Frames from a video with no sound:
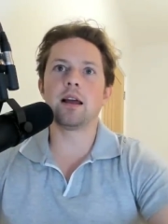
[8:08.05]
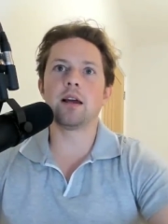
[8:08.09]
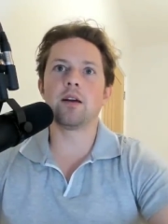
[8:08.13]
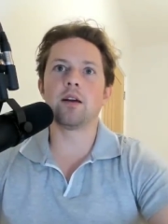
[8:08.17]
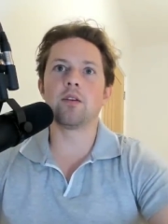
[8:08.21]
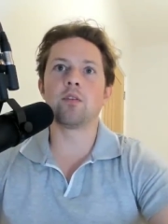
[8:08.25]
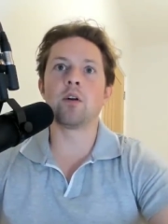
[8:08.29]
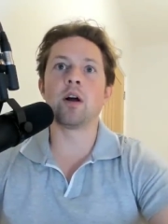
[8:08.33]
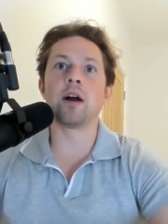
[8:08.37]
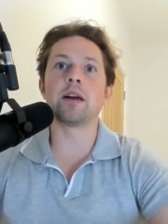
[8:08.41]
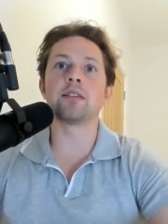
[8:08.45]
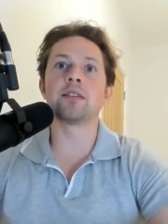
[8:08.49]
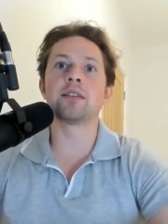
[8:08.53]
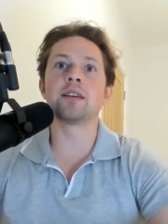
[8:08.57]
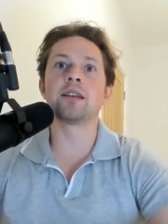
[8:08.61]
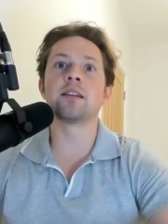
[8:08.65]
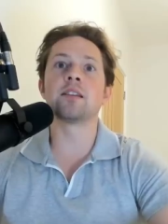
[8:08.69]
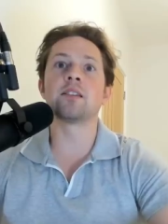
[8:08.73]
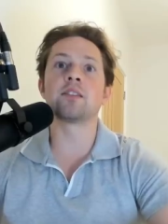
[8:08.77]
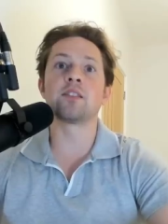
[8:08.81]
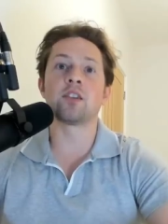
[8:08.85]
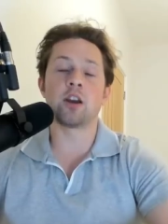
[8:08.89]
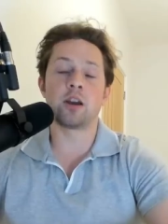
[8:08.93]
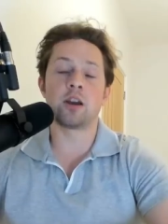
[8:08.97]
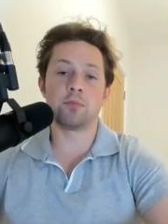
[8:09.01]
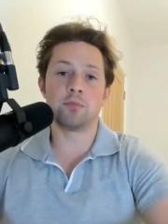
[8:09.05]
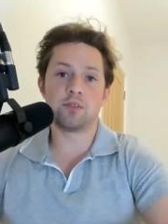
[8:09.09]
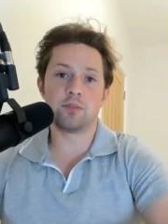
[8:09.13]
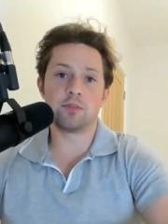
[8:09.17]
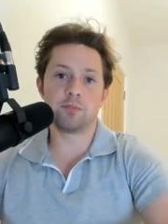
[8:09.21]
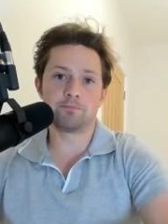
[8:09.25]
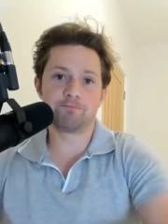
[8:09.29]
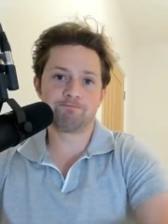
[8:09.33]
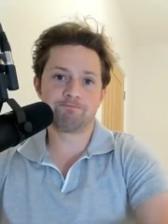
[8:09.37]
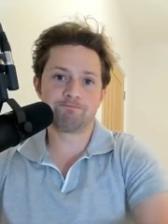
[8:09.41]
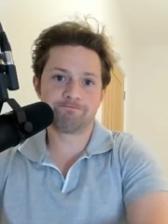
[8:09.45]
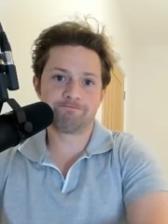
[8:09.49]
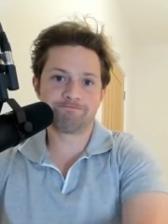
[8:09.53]
Right, see in the Times,
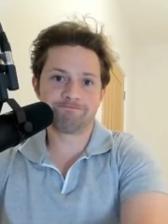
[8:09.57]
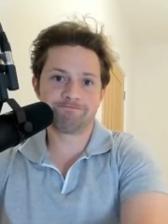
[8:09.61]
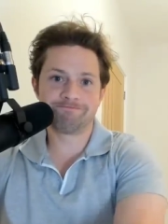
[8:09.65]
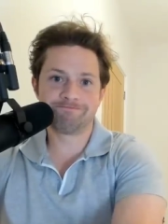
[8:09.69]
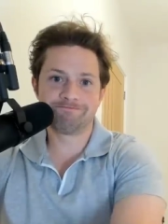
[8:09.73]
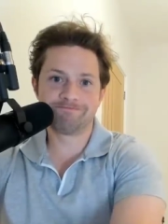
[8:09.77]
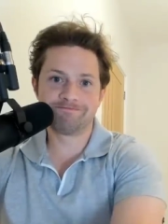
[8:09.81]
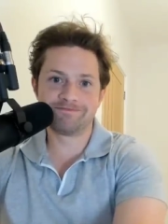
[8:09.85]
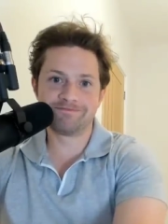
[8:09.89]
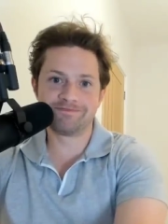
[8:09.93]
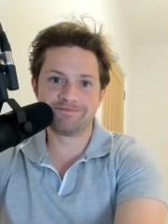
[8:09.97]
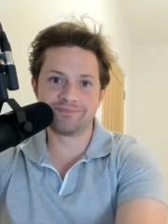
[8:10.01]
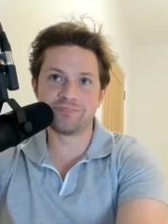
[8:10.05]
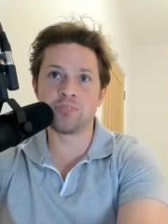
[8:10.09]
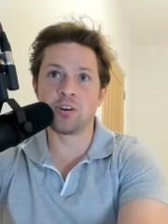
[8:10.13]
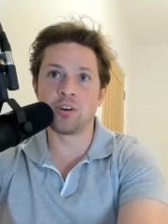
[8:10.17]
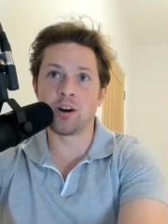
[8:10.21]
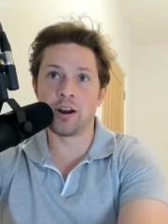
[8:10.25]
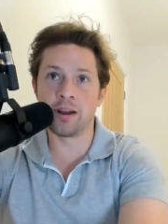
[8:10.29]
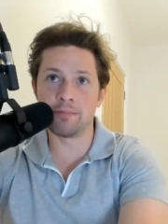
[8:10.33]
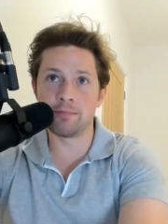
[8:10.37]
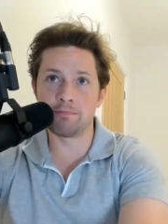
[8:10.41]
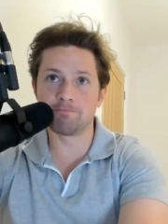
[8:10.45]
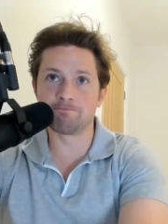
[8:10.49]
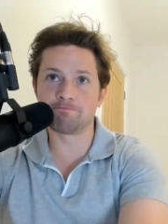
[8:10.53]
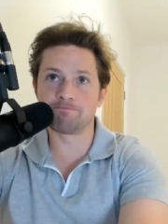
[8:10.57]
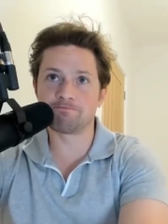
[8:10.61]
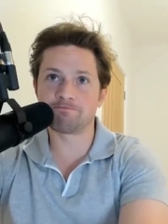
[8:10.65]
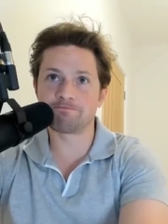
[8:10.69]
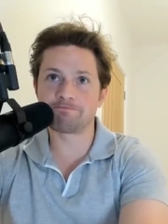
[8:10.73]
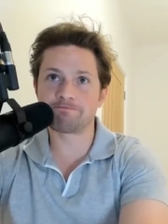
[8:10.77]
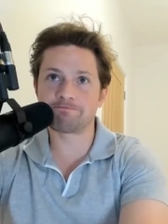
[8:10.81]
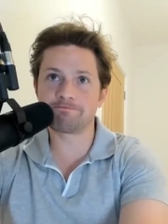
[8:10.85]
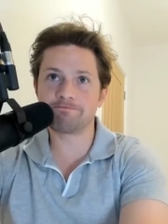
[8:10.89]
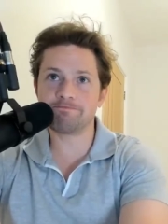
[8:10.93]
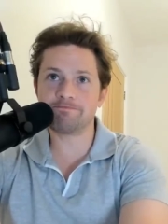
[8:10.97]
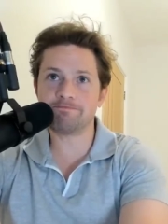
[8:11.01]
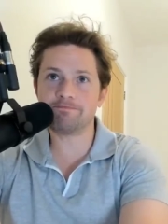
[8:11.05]
right?
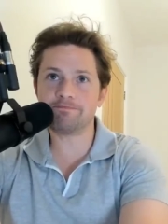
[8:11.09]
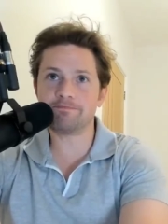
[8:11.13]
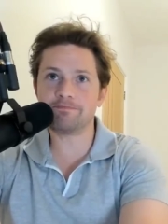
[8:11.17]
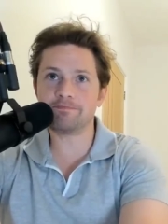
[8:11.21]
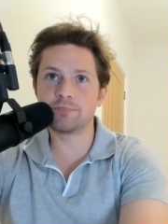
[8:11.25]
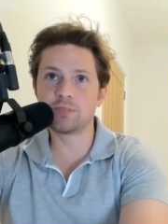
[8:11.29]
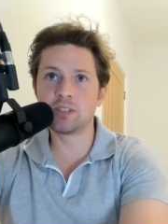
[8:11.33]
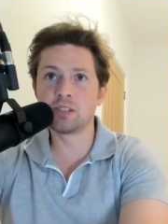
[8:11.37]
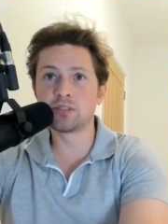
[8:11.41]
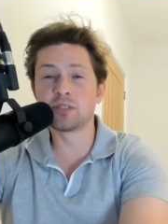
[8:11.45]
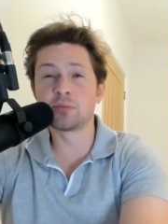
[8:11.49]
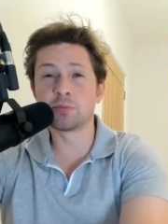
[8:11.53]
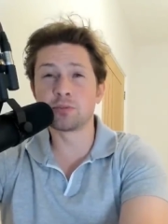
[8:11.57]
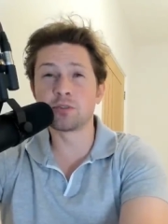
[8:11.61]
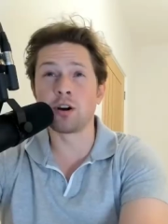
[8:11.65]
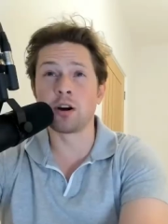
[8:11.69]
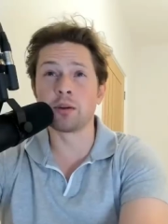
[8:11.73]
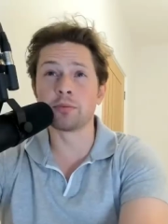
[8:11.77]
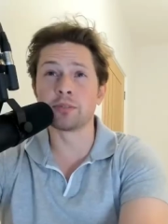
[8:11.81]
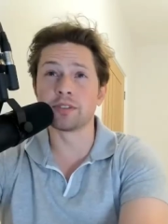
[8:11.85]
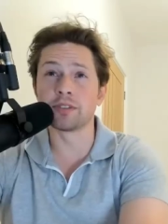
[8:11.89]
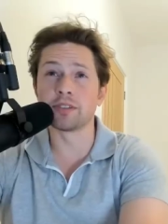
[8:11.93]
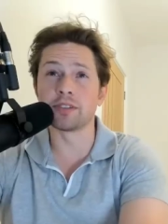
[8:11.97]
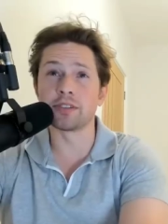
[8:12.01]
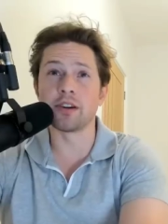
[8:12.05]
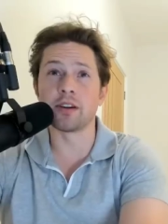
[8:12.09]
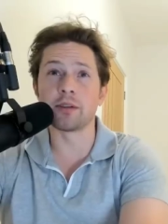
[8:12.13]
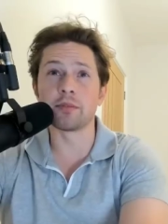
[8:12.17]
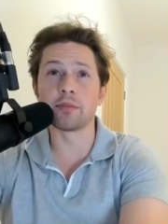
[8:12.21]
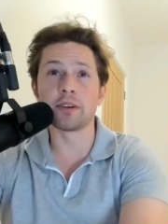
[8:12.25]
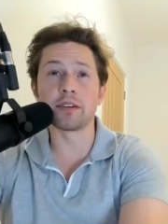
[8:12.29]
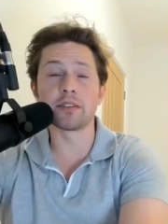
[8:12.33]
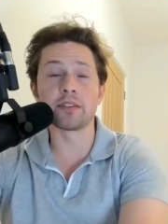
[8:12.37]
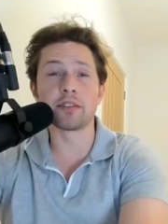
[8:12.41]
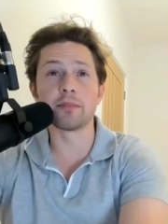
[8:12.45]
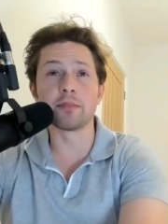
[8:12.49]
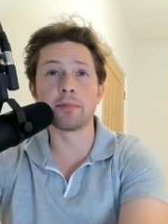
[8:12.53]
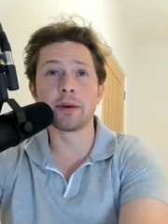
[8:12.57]
I subscribe to the Times
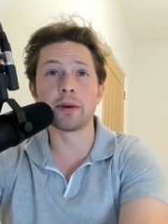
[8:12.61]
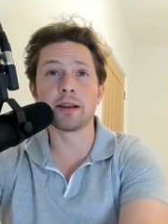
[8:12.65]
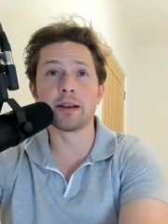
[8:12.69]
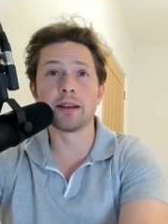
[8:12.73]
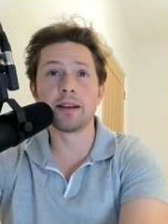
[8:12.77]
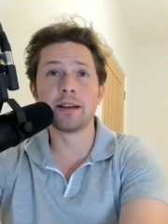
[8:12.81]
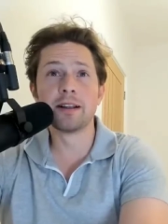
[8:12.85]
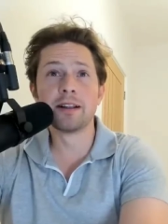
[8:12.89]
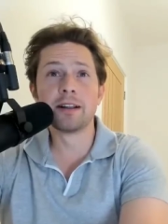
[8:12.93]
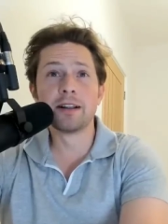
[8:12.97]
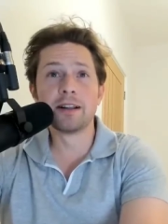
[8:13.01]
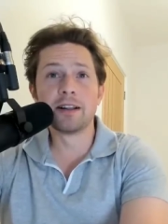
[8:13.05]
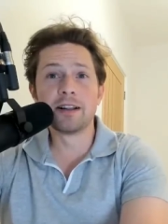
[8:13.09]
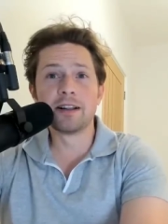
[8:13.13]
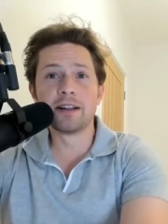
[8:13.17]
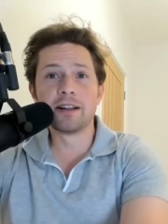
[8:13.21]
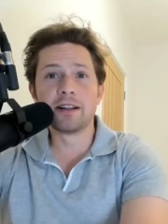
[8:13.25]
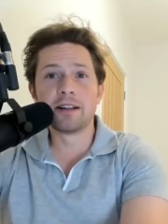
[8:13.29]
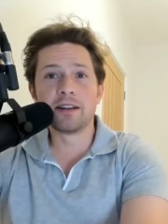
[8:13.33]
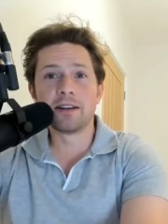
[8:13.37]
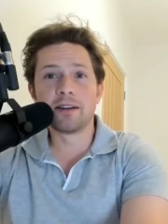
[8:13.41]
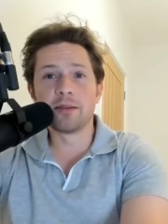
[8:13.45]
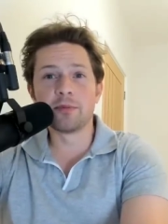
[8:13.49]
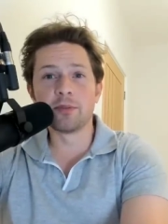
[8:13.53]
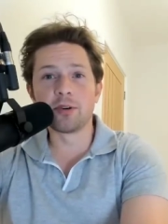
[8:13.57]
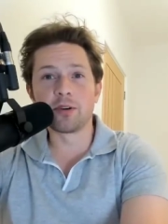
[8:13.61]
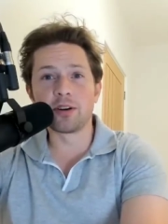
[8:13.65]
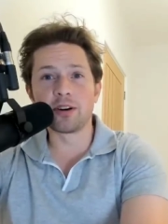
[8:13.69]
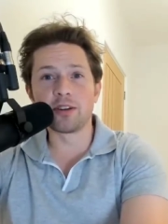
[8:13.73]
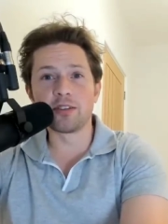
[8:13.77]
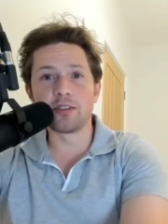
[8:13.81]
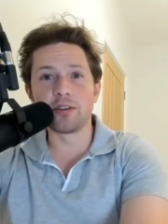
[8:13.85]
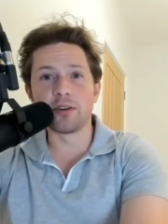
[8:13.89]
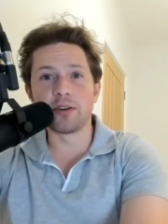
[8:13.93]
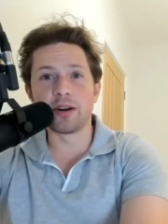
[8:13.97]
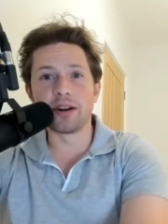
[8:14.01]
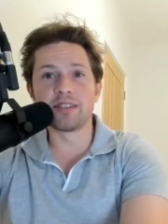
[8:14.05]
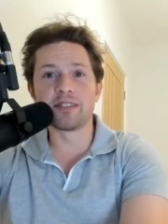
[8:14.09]
actually, but I'm not going to
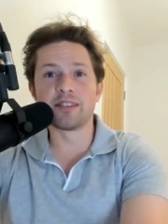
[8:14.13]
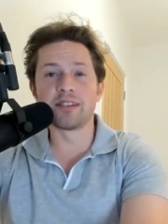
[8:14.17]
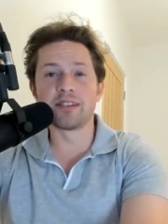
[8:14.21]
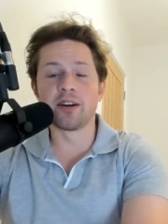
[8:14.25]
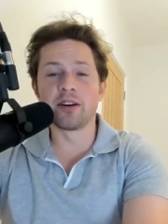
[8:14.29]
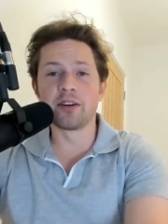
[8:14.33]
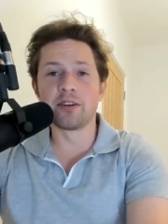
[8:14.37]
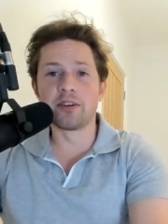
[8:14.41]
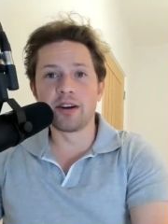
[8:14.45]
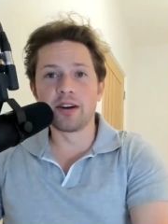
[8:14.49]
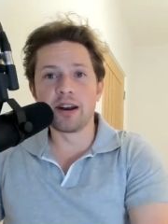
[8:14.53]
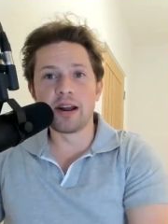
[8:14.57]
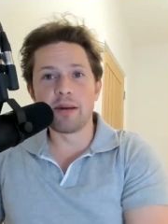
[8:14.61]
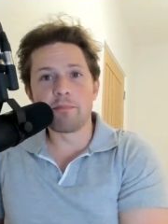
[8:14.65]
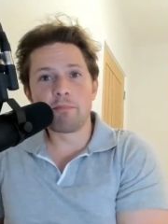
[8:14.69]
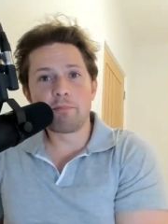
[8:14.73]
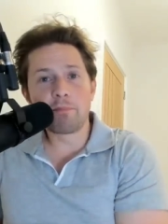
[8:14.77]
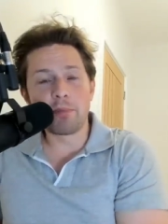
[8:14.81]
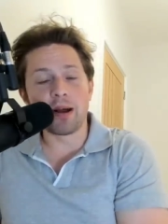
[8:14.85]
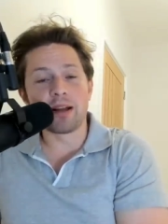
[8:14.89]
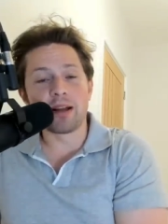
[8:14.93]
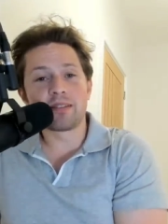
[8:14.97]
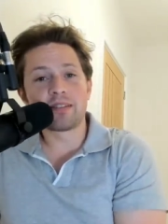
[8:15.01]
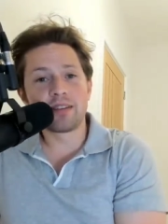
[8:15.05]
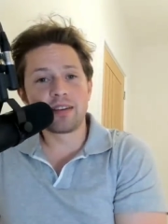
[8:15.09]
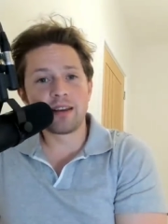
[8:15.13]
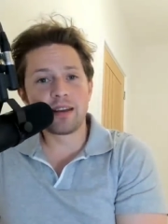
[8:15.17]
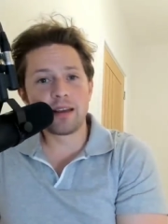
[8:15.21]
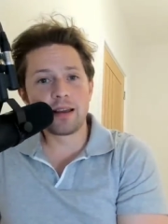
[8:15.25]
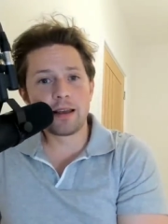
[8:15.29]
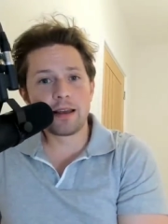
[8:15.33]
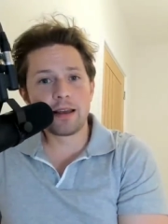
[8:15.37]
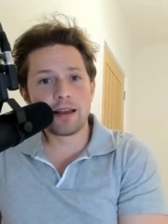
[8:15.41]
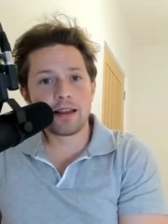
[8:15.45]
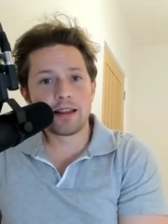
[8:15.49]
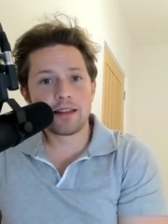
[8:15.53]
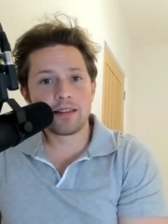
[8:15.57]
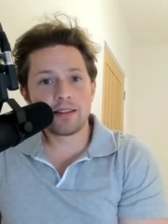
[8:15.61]
do any slander on them. But
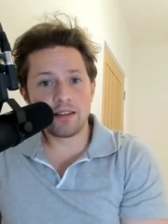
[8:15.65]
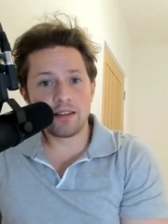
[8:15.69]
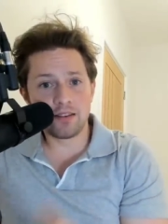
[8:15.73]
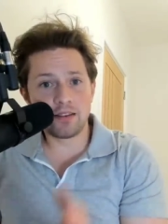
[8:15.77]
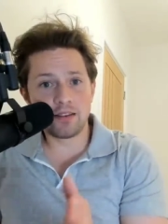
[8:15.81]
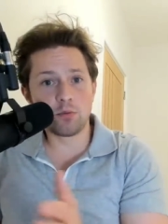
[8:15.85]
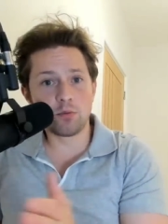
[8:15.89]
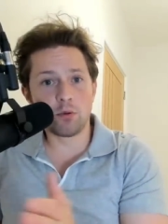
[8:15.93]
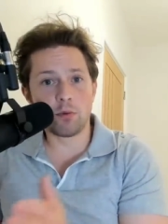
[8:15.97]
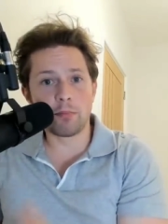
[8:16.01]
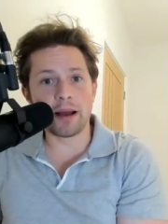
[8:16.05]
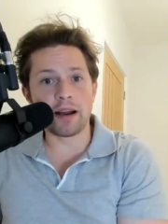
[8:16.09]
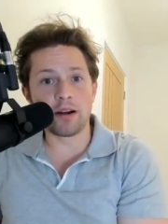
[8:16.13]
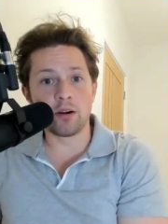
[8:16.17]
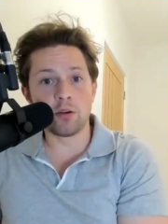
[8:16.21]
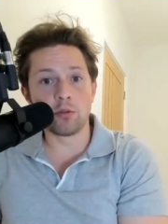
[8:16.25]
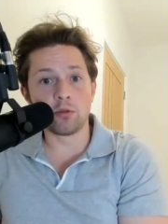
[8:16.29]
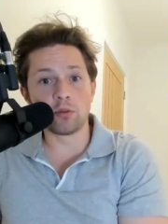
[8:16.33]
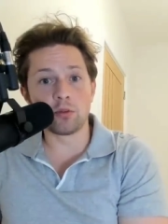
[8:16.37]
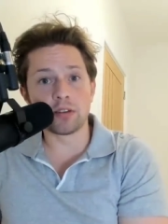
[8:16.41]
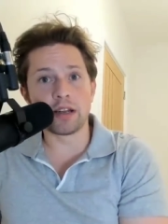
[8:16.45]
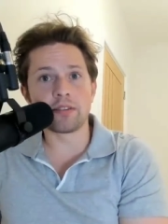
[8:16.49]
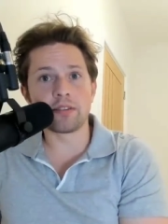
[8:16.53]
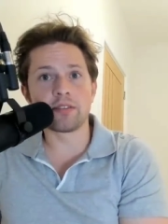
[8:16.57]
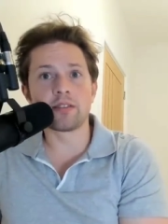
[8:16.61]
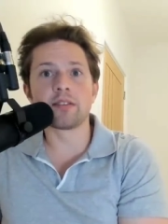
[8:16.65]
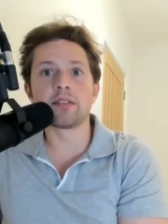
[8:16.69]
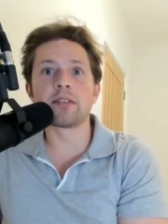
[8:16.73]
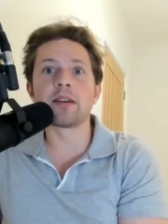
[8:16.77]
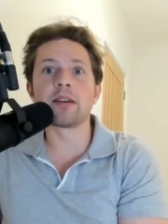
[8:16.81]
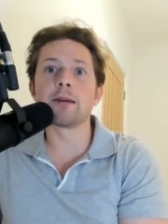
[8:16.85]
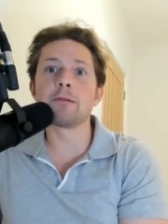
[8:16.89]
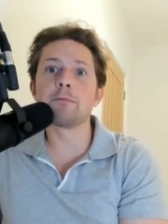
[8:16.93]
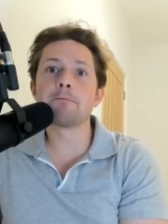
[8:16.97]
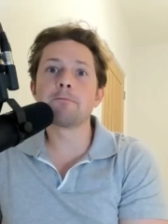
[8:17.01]
this is what Matt Lawton has to say